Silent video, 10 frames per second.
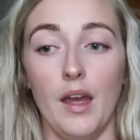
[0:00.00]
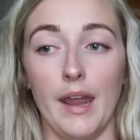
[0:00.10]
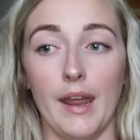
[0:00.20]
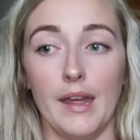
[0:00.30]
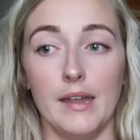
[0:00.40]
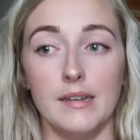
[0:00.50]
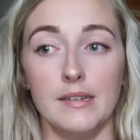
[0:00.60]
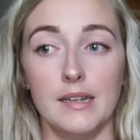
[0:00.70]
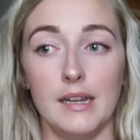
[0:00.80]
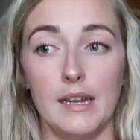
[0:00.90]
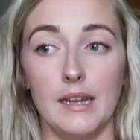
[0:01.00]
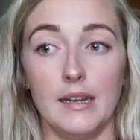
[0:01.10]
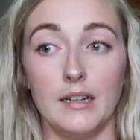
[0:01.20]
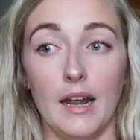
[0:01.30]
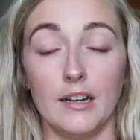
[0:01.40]
and
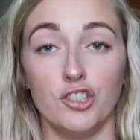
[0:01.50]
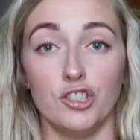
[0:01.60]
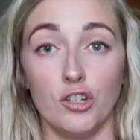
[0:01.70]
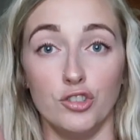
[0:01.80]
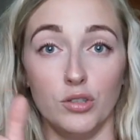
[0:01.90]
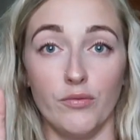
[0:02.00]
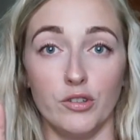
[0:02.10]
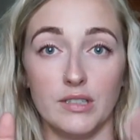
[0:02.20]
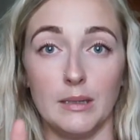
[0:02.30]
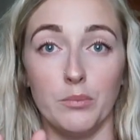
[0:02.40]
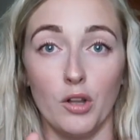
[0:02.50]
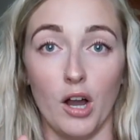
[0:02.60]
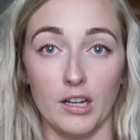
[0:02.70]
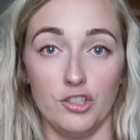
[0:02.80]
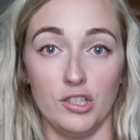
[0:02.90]
it kind of shows you if there's any
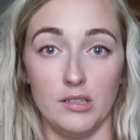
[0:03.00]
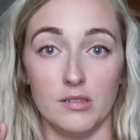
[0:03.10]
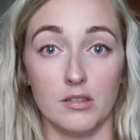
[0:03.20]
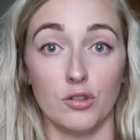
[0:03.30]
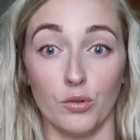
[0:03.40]
blockages